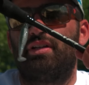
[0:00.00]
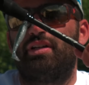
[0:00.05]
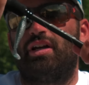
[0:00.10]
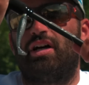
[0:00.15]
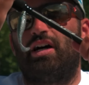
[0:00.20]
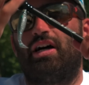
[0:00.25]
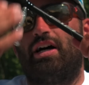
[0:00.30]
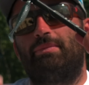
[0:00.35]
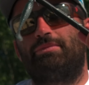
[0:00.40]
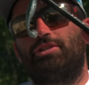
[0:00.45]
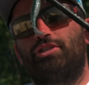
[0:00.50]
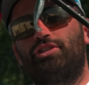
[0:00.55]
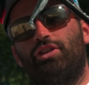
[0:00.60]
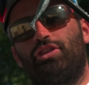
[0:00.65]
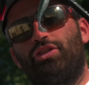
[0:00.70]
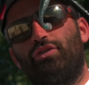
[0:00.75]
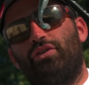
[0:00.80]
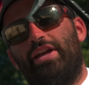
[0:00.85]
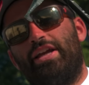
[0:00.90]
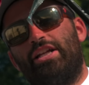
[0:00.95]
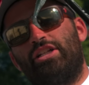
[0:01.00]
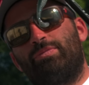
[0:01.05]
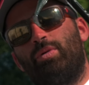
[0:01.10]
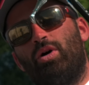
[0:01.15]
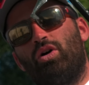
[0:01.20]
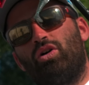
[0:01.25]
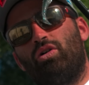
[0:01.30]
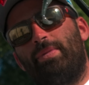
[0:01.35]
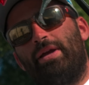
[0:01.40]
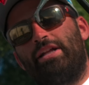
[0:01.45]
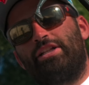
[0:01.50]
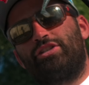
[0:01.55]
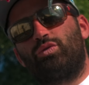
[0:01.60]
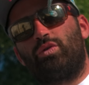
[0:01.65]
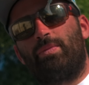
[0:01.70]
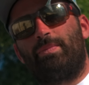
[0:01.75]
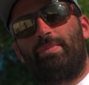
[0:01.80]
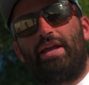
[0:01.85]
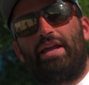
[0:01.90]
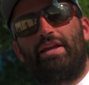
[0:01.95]
Uh, just a three-inch bogo bait
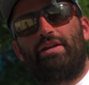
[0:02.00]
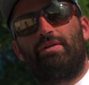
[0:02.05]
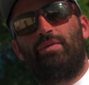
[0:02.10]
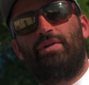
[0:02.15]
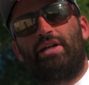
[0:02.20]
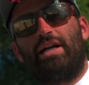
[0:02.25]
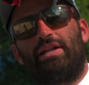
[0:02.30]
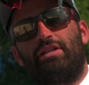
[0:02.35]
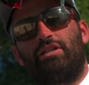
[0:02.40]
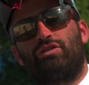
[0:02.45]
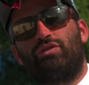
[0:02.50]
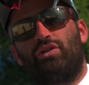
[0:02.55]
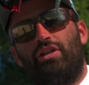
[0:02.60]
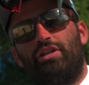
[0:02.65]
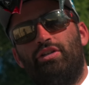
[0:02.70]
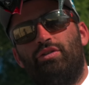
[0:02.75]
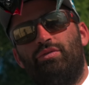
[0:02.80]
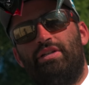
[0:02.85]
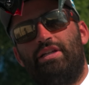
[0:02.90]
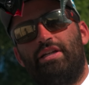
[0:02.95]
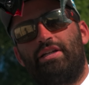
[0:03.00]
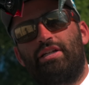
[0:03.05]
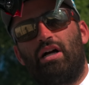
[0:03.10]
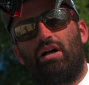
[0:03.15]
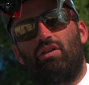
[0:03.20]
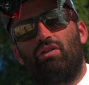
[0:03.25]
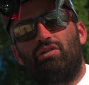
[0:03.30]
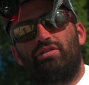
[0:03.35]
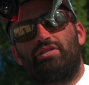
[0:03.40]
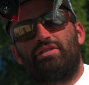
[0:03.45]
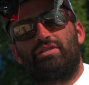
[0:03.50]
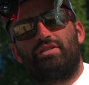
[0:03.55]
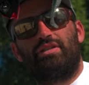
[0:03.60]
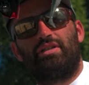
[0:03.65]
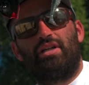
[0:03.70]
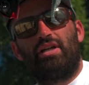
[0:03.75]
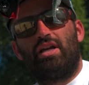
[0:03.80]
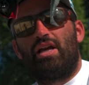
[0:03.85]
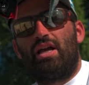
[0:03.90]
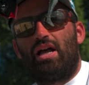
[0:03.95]
swim bait. We got these really unique colors
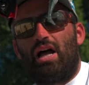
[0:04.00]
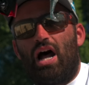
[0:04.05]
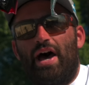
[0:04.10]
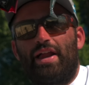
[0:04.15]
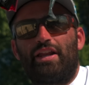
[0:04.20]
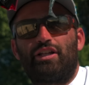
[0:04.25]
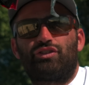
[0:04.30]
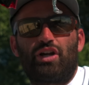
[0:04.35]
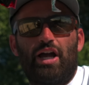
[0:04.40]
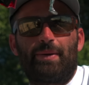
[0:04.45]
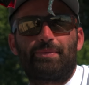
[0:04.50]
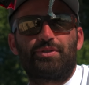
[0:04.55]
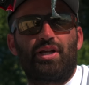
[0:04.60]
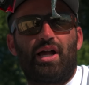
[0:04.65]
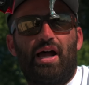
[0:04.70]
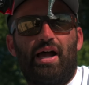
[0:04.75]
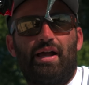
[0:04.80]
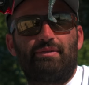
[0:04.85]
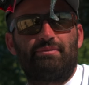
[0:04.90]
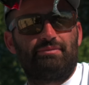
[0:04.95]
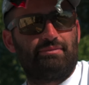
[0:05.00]
on a drop shot.